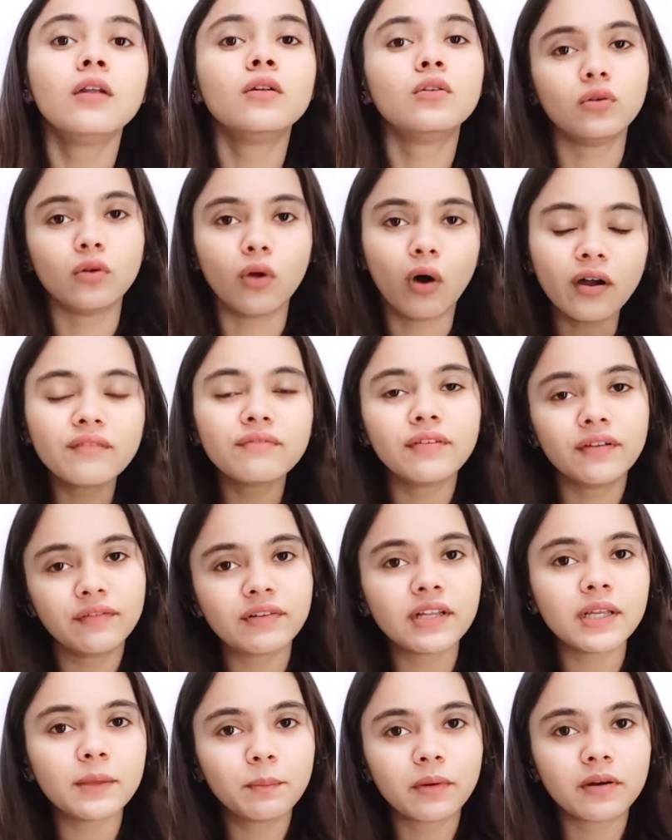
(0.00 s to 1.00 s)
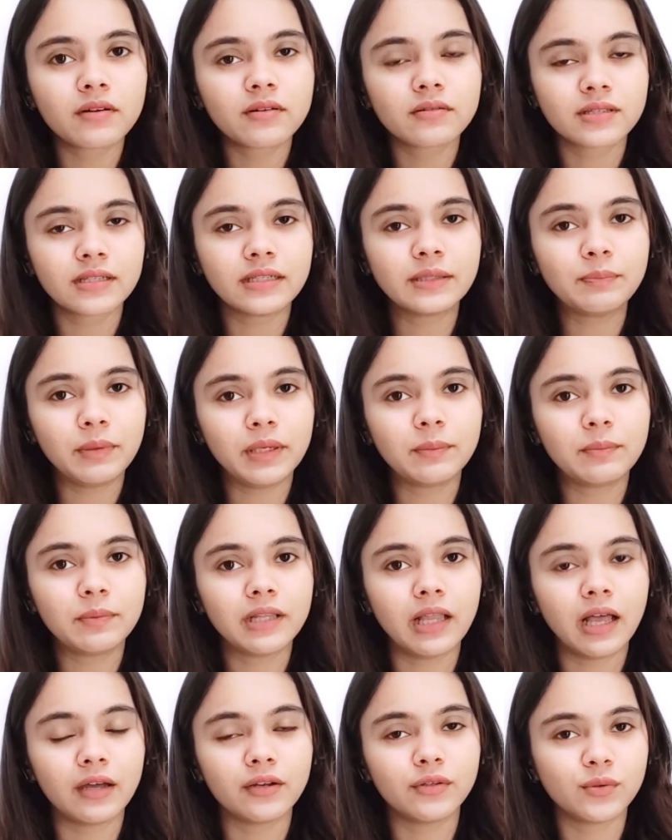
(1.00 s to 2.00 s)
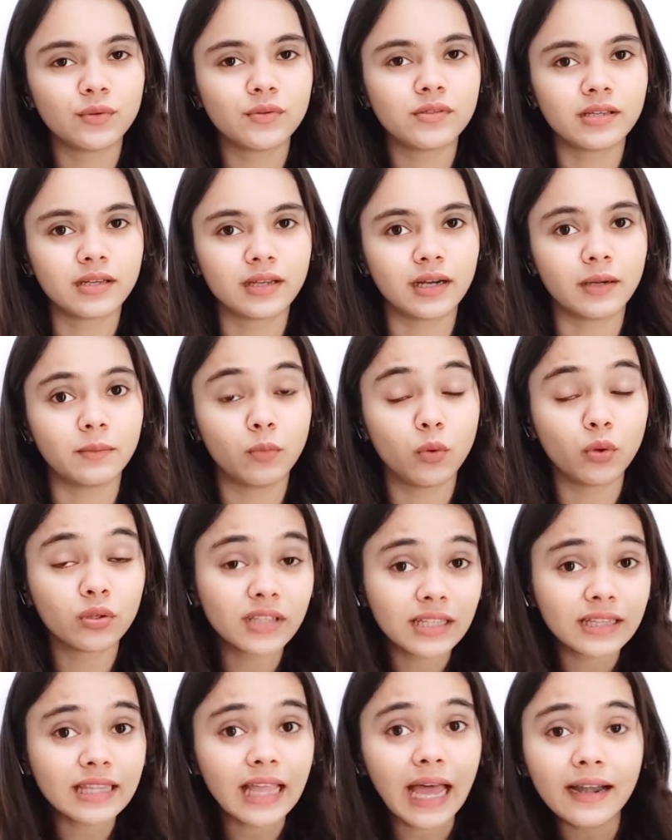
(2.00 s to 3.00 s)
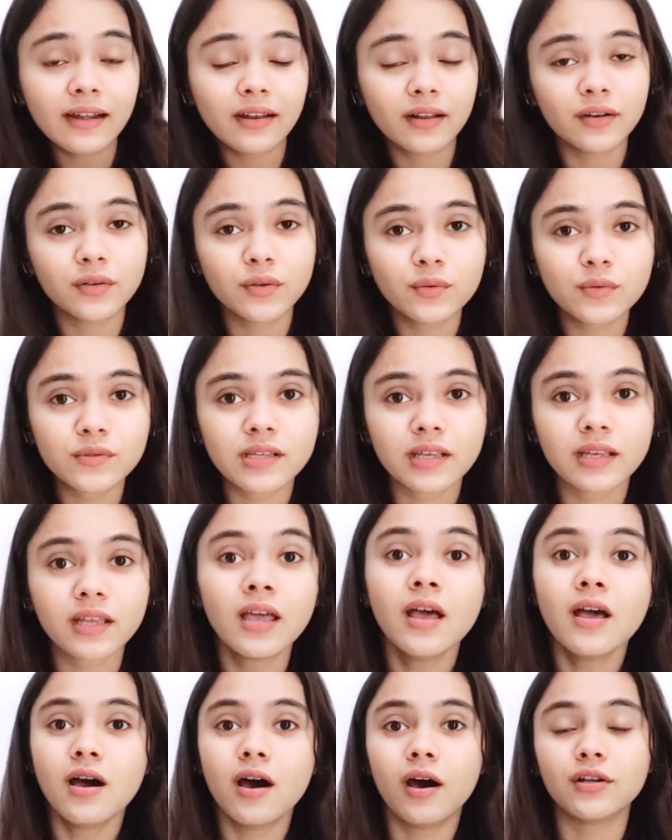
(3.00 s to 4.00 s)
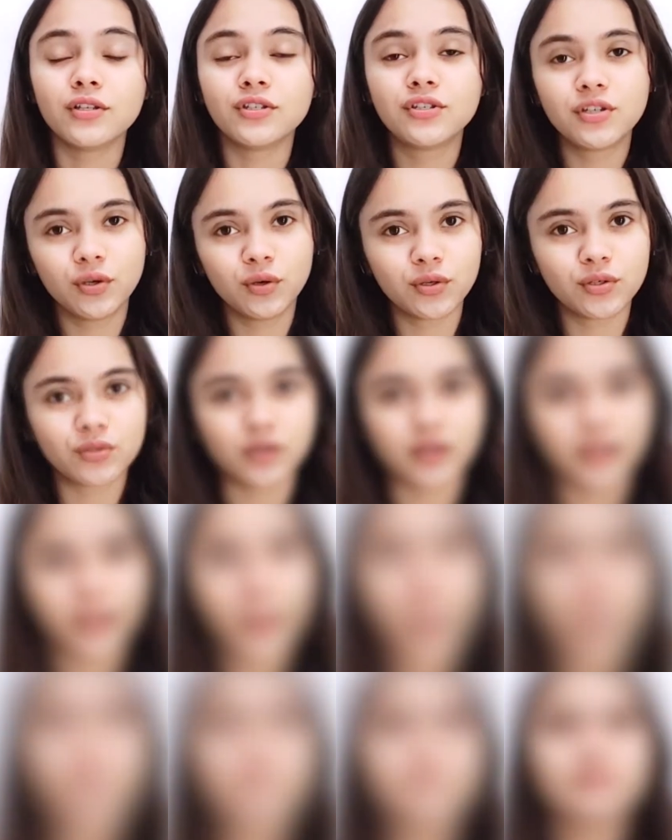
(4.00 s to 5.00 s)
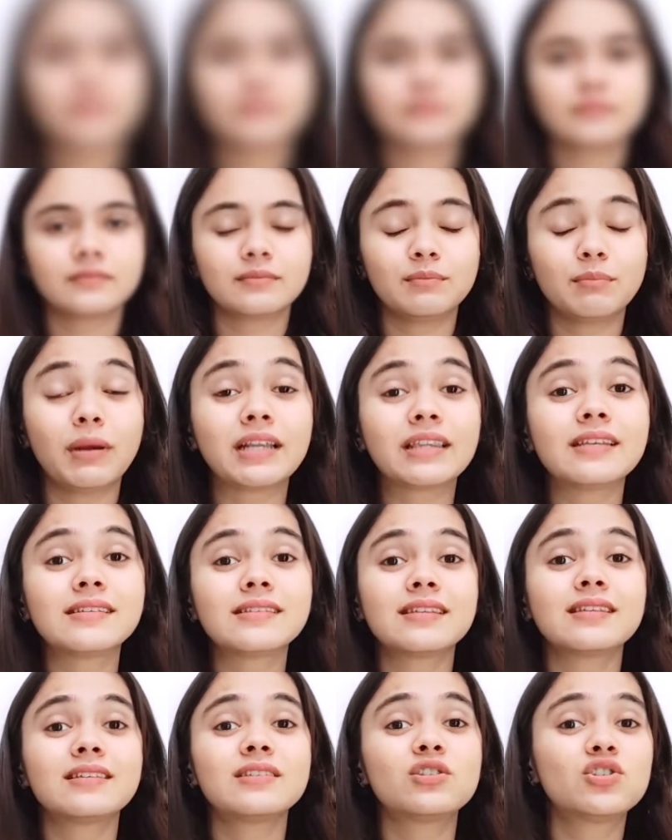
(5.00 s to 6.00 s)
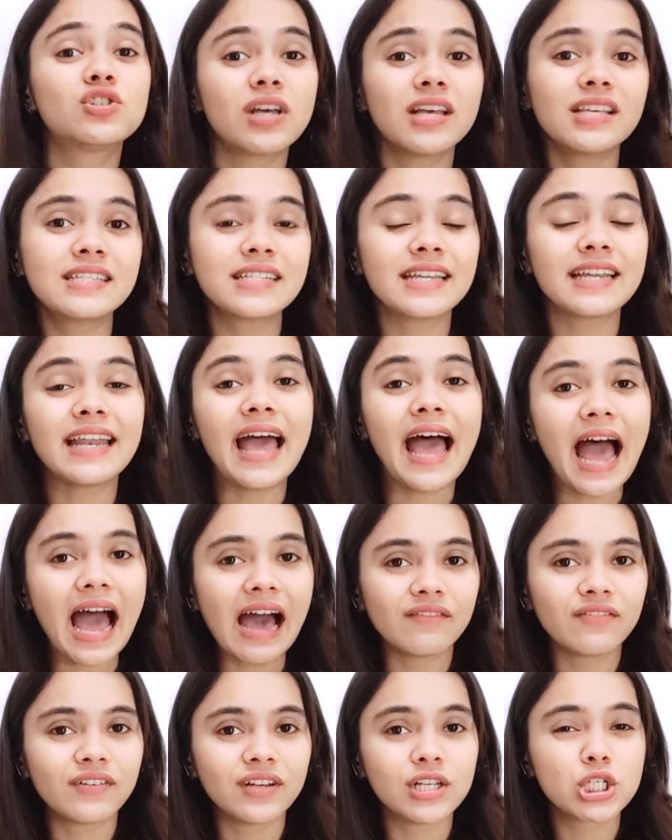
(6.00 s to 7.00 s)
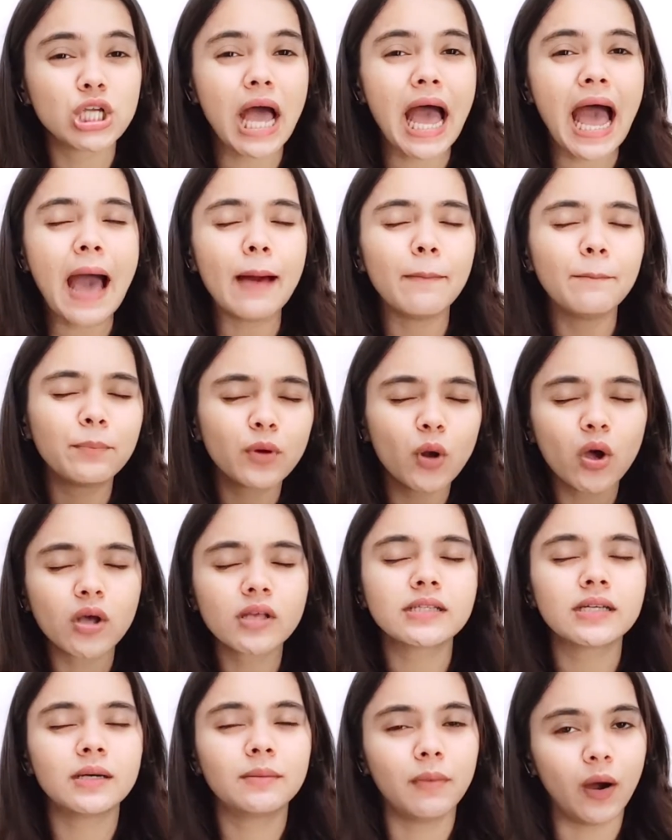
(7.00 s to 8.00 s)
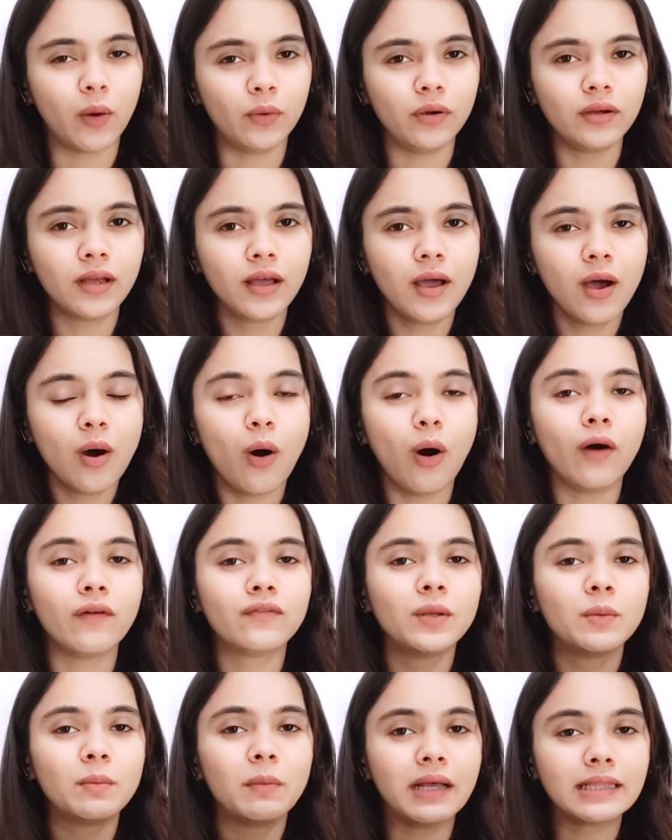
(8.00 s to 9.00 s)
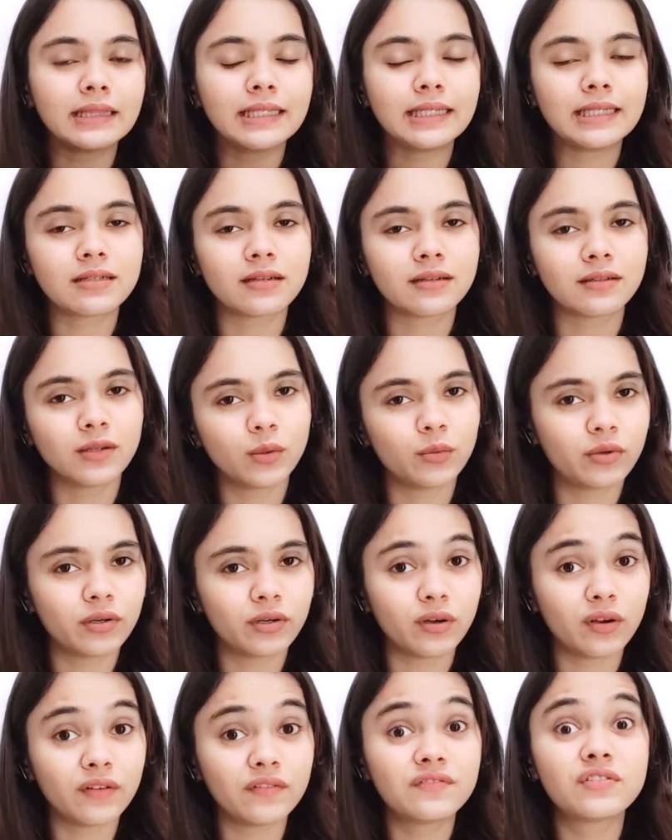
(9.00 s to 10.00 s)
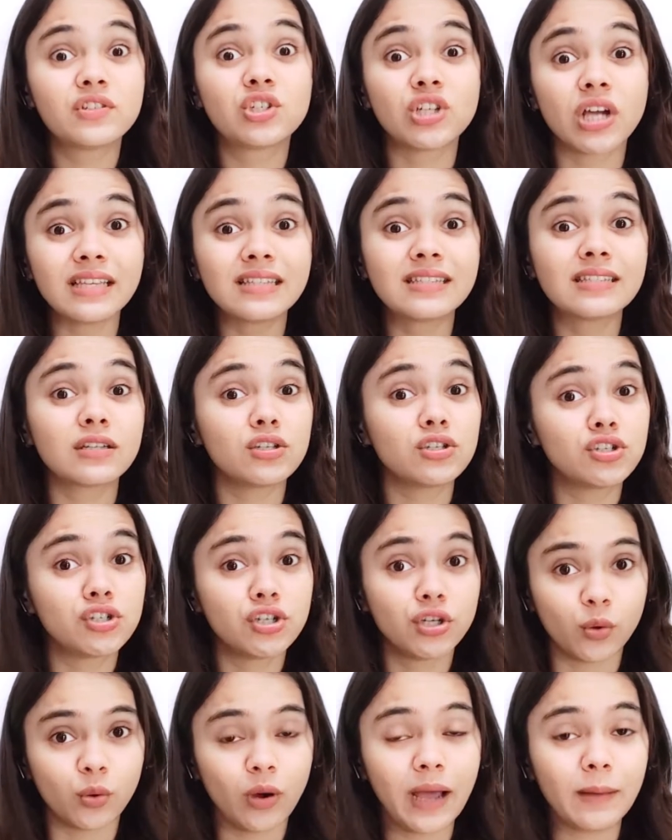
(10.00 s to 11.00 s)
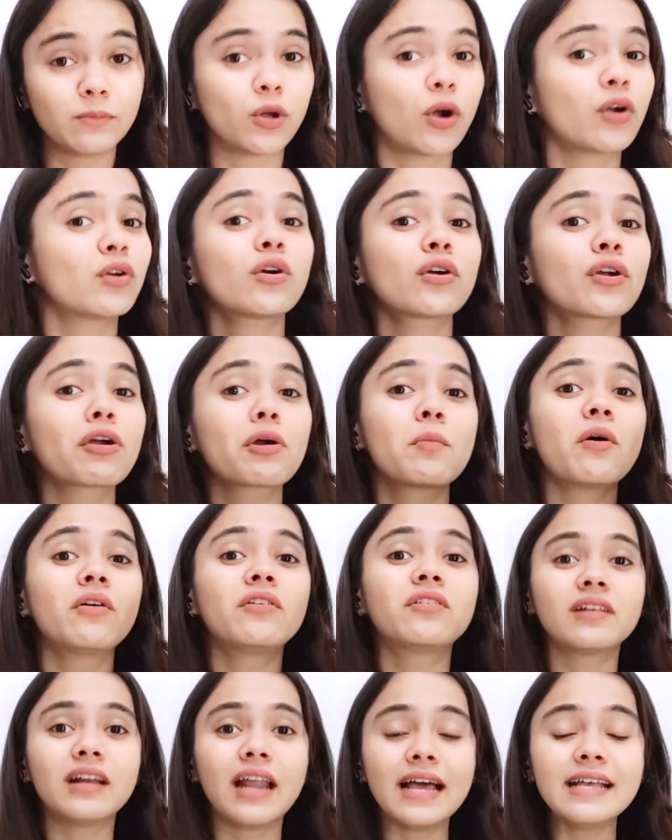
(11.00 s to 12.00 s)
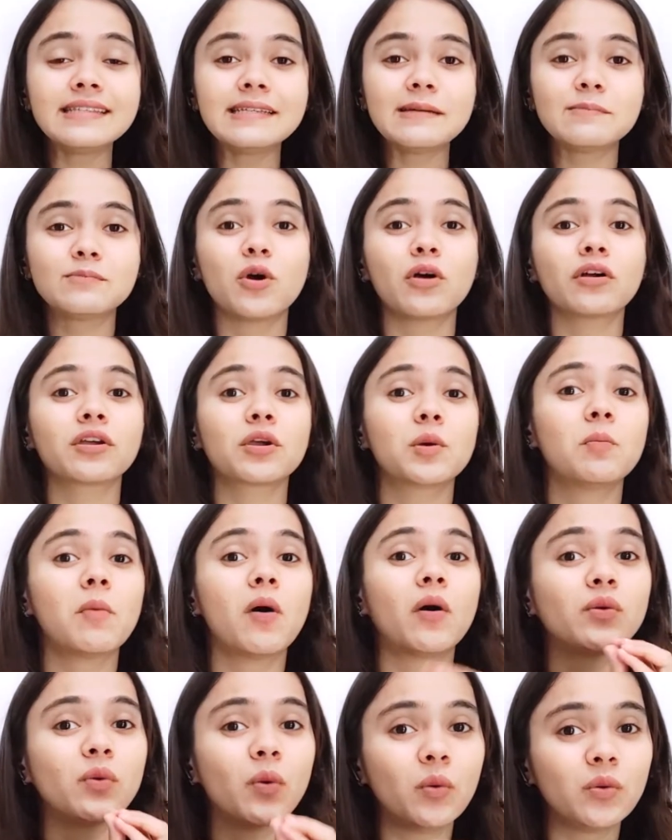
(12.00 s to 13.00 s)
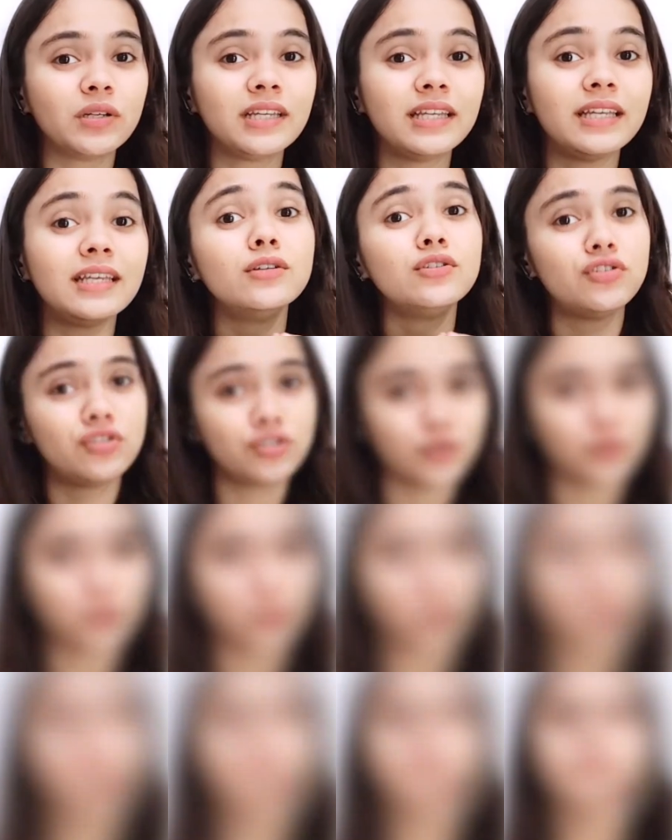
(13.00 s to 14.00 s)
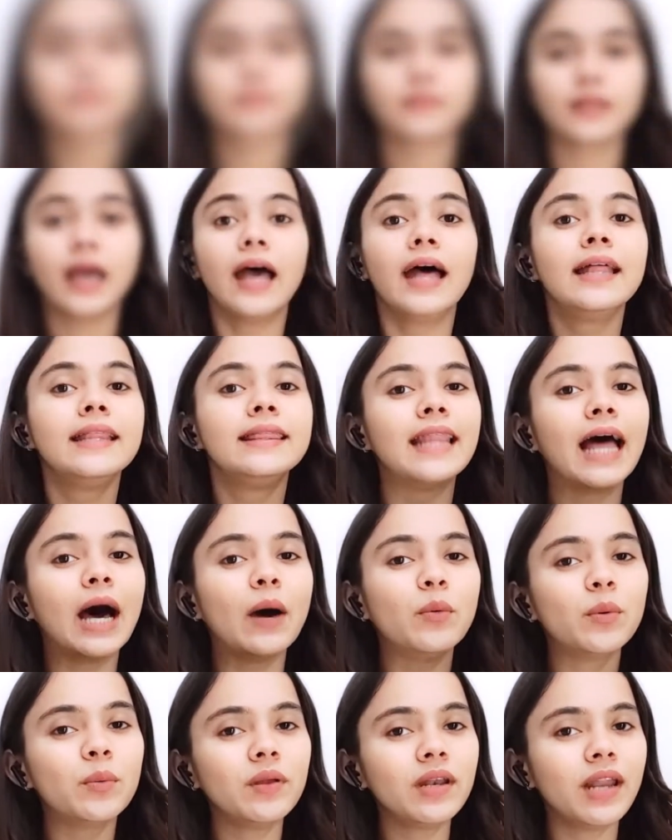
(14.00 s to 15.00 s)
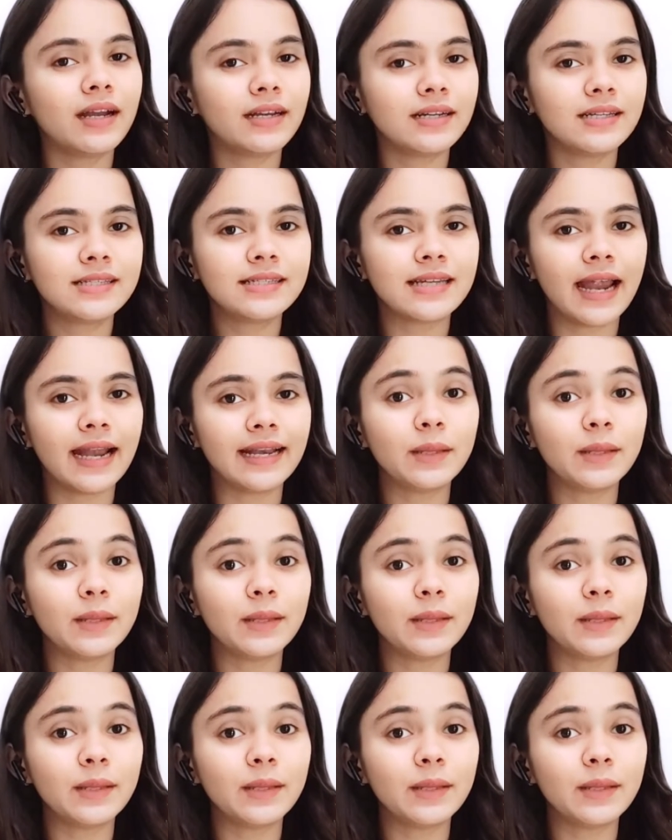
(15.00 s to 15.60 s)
not 50% people are using it. More than that are using Jio today. But this is just an average approx amount of the monthly turnover of just Jio. I'm not talking about Reliance, I'm talking about only Jio. Now we will understand the